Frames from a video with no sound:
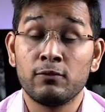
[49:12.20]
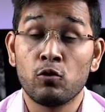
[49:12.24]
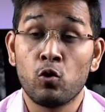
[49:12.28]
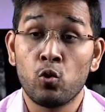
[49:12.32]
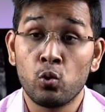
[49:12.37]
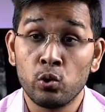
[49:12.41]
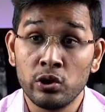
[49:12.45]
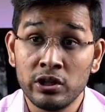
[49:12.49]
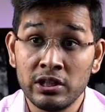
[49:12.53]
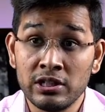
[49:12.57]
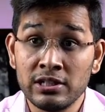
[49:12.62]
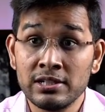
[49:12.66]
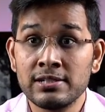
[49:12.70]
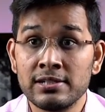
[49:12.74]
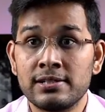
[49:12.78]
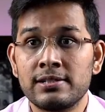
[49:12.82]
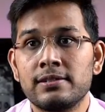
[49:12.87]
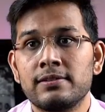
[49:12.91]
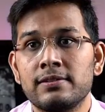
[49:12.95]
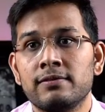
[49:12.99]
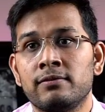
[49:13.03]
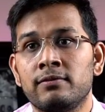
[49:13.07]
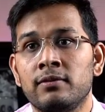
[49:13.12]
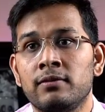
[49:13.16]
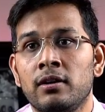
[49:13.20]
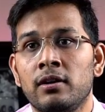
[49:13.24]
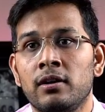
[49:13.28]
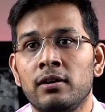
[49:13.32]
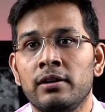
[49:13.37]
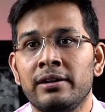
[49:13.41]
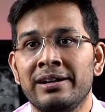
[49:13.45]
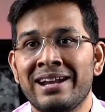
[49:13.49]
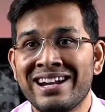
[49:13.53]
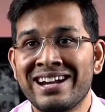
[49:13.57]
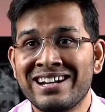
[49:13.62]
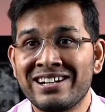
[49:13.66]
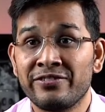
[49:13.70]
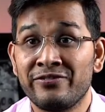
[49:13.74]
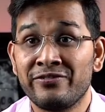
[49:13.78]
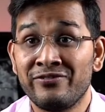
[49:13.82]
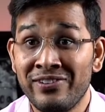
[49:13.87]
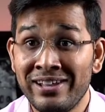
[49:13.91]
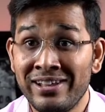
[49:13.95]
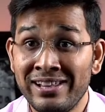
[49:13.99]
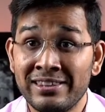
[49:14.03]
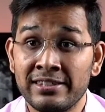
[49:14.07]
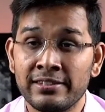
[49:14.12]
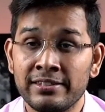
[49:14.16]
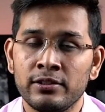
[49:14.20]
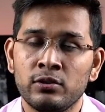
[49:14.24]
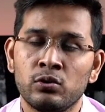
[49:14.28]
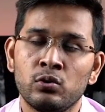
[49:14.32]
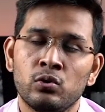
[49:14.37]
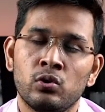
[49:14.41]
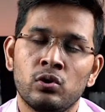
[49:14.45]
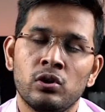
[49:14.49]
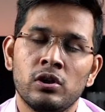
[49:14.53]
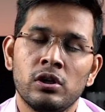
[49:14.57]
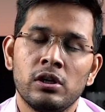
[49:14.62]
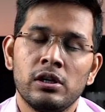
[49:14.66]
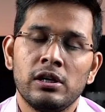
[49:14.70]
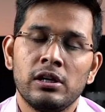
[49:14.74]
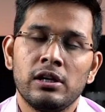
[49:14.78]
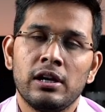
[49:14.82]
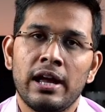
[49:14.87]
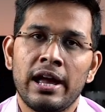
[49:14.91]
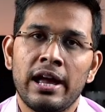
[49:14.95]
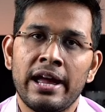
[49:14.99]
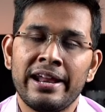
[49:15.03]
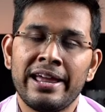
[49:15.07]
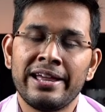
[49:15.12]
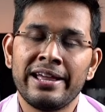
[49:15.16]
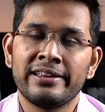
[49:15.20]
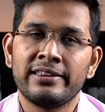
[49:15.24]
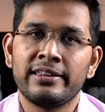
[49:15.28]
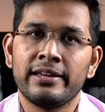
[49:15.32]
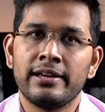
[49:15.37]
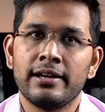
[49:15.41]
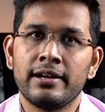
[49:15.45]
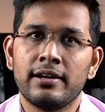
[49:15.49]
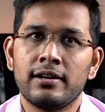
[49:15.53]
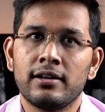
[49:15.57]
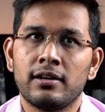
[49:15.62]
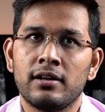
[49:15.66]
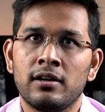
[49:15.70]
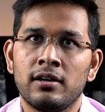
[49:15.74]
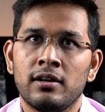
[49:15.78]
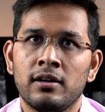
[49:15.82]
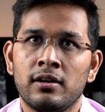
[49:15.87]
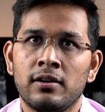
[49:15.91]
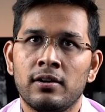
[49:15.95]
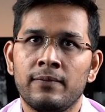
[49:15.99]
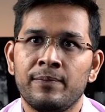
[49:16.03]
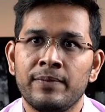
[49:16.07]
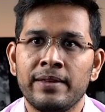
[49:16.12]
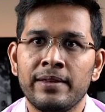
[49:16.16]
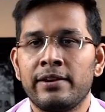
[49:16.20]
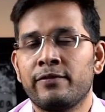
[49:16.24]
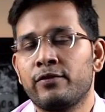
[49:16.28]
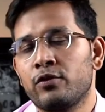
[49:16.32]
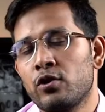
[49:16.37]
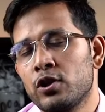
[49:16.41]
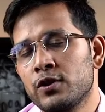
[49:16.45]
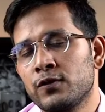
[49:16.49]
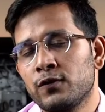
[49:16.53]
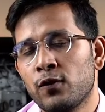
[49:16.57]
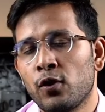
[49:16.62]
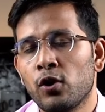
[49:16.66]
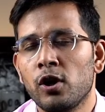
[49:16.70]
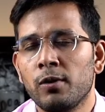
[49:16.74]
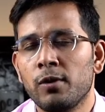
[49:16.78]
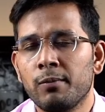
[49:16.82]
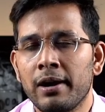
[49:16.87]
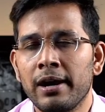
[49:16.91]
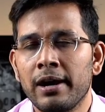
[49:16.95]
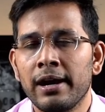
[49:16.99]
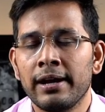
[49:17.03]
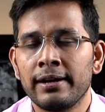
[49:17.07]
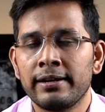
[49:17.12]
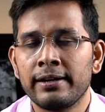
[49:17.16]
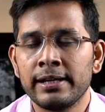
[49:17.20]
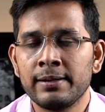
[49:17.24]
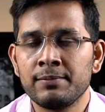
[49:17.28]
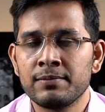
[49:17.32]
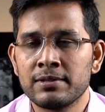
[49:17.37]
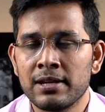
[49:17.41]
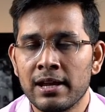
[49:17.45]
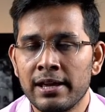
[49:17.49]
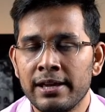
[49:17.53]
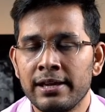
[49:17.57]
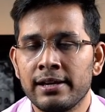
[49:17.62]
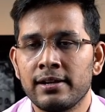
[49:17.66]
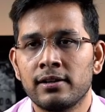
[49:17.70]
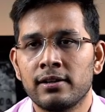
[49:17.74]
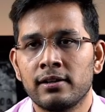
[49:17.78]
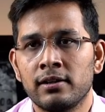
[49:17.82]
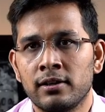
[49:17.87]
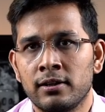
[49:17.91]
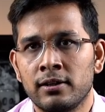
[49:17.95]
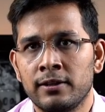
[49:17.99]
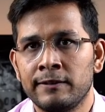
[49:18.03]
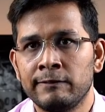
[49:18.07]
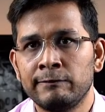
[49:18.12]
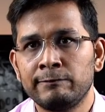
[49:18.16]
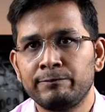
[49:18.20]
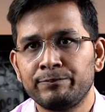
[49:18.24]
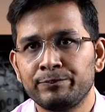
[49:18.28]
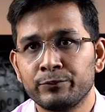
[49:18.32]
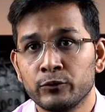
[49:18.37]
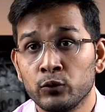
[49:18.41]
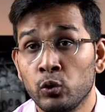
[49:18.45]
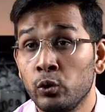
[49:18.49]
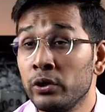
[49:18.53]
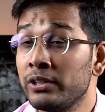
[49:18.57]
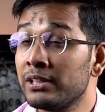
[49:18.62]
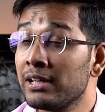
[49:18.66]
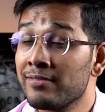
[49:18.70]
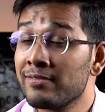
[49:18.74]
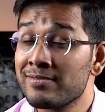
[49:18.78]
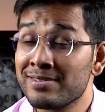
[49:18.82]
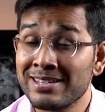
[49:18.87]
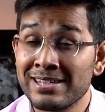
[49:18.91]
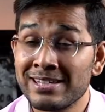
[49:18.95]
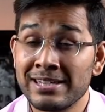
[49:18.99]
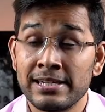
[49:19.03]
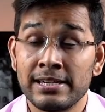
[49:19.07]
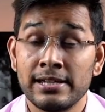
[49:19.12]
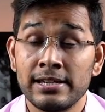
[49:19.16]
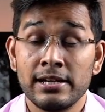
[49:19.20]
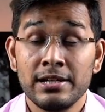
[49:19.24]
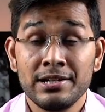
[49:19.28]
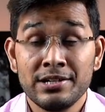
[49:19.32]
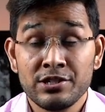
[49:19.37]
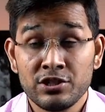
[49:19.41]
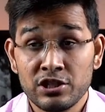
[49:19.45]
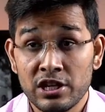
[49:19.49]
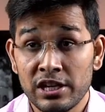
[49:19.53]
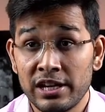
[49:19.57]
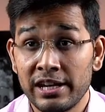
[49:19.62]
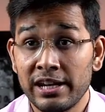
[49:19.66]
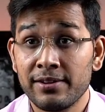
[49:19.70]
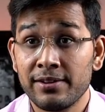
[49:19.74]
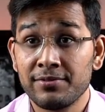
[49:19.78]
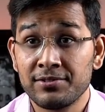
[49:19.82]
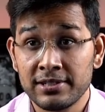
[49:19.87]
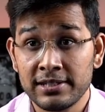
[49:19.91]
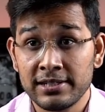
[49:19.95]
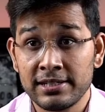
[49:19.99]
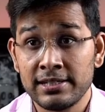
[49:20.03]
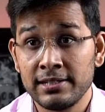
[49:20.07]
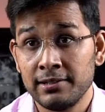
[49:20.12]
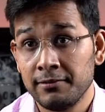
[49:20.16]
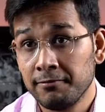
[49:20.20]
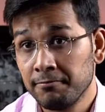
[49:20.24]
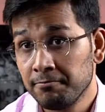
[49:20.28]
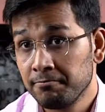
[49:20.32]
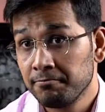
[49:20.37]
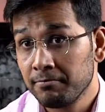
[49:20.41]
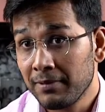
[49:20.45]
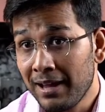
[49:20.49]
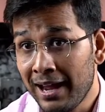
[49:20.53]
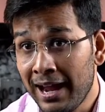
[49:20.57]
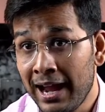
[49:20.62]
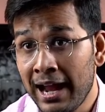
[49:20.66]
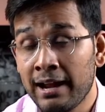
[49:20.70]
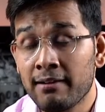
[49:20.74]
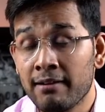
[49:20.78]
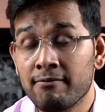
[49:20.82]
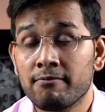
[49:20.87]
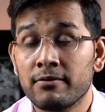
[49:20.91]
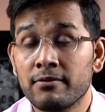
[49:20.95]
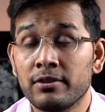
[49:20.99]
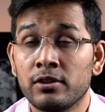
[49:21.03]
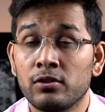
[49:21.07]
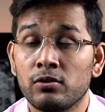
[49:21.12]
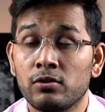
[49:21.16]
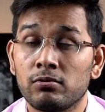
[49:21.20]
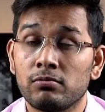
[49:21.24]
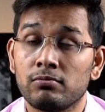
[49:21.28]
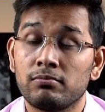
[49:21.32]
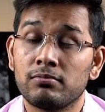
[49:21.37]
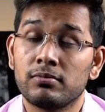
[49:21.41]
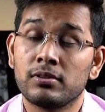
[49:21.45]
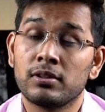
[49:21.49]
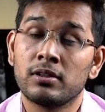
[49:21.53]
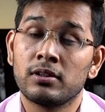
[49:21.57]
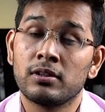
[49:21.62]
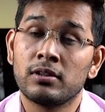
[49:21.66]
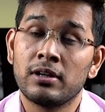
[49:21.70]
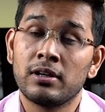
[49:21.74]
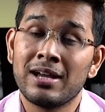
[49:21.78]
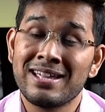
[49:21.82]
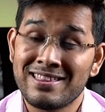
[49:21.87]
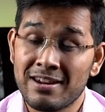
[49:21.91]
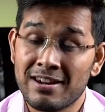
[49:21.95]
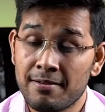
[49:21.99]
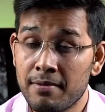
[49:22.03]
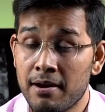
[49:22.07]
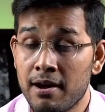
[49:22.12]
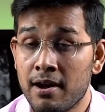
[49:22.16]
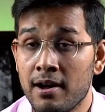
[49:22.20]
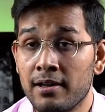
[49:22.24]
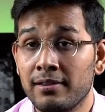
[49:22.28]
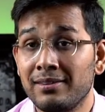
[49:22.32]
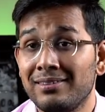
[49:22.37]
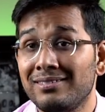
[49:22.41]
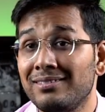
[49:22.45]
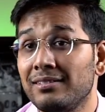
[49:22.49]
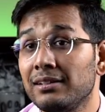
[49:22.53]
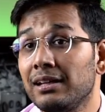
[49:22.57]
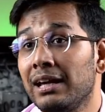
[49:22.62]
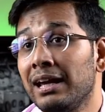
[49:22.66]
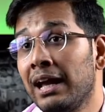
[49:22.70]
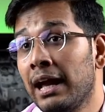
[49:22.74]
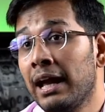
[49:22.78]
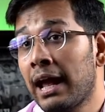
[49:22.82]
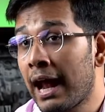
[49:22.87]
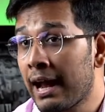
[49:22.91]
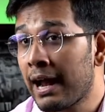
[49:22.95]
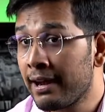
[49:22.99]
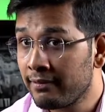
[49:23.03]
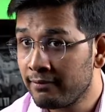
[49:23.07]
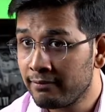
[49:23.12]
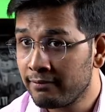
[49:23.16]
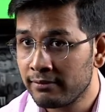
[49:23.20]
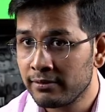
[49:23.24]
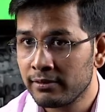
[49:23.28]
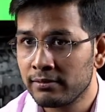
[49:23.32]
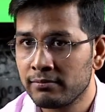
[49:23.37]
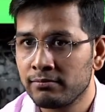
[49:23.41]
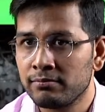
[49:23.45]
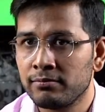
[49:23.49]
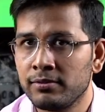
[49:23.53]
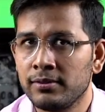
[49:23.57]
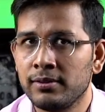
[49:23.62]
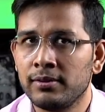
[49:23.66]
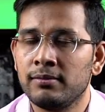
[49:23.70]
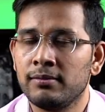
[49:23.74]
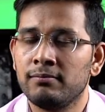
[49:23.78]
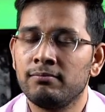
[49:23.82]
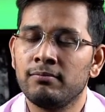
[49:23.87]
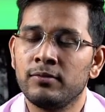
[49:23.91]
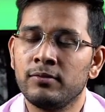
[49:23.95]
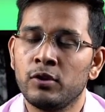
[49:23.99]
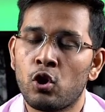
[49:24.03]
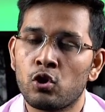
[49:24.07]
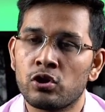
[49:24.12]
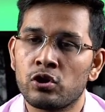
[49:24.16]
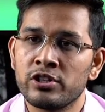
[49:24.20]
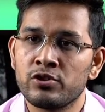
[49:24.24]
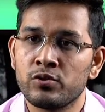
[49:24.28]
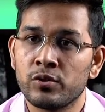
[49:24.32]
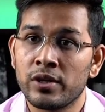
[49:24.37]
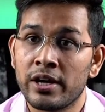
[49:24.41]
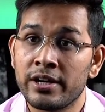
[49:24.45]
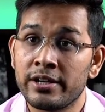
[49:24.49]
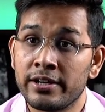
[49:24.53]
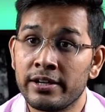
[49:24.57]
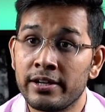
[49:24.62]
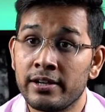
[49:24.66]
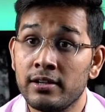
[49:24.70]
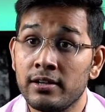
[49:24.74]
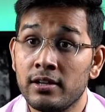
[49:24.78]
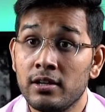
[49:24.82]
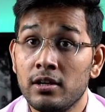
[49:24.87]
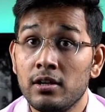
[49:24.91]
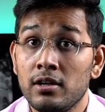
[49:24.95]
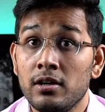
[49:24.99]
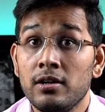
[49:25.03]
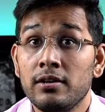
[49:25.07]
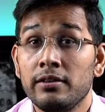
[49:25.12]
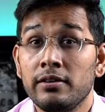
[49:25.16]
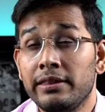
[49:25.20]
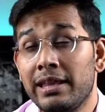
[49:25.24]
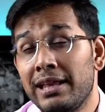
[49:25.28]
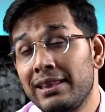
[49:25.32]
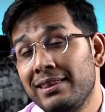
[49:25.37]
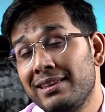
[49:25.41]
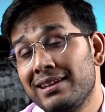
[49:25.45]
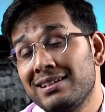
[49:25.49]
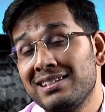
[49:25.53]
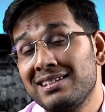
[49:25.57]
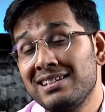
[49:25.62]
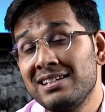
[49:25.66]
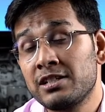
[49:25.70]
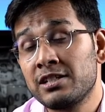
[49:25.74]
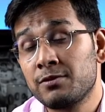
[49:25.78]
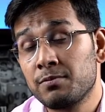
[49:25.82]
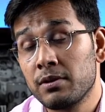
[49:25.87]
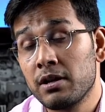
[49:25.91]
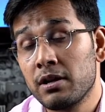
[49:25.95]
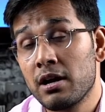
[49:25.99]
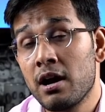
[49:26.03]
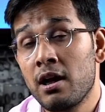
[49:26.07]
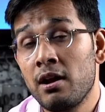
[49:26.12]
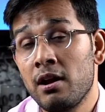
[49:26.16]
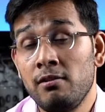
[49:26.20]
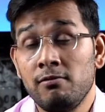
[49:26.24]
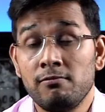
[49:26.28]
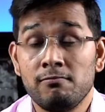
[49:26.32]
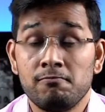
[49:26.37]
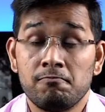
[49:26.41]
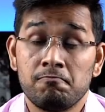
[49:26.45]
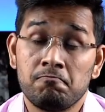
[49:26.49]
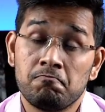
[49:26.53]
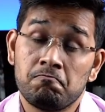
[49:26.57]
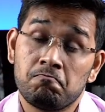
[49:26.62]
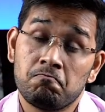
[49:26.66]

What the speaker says: owners' net wealth, you know. And I think then of course followed by teams like Odisha FC, Chennai FC, and you know Hyderabad and Northeast United. Then there's the East Bengal.